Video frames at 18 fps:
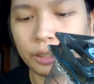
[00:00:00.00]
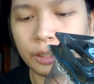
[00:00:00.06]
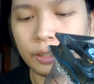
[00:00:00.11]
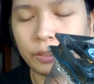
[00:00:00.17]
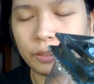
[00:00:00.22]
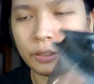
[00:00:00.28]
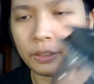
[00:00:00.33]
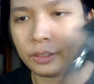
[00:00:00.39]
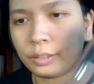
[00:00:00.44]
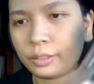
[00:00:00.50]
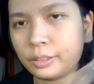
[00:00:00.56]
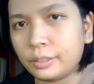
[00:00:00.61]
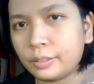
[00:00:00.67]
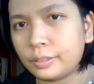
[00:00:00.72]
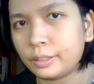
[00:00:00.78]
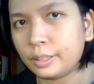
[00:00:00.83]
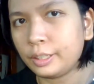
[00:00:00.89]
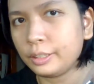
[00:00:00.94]

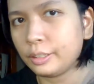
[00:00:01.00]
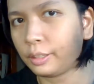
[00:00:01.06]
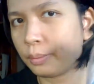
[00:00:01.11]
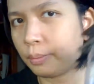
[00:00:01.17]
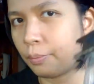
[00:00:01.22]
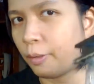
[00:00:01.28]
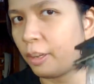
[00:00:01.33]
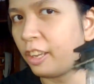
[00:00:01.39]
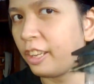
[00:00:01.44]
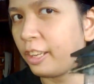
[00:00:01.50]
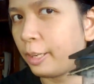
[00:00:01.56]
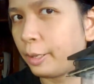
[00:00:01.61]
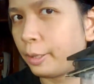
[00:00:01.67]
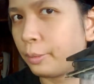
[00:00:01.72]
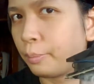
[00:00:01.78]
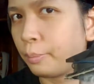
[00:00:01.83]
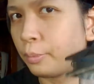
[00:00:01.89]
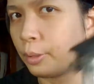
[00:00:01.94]
is
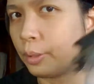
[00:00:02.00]
inspired